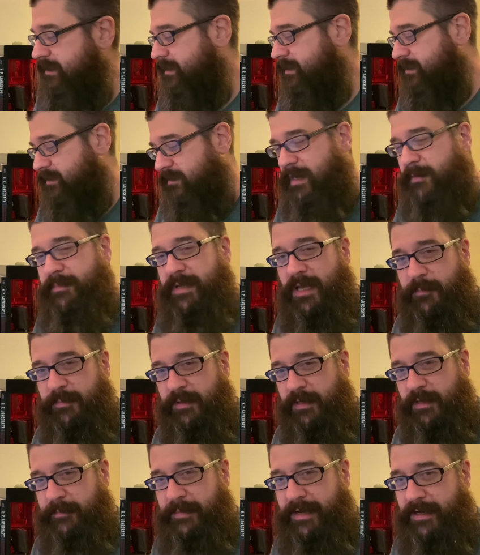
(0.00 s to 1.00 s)
So I'm
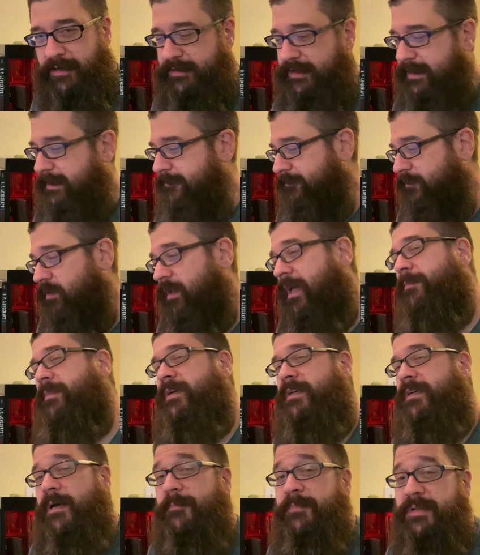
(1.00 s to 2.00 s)
helping him out. I'm
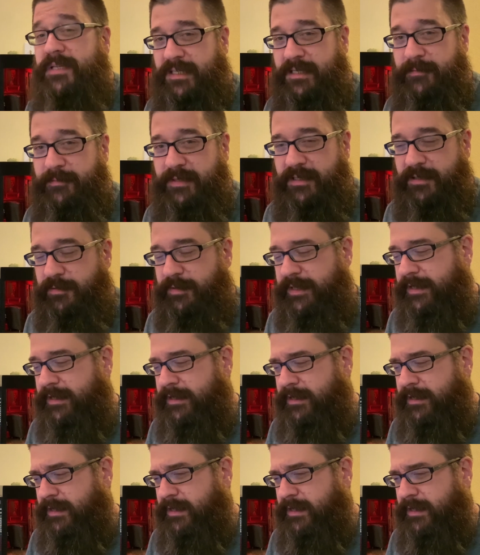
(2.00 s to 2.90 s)
accompanying him anyway.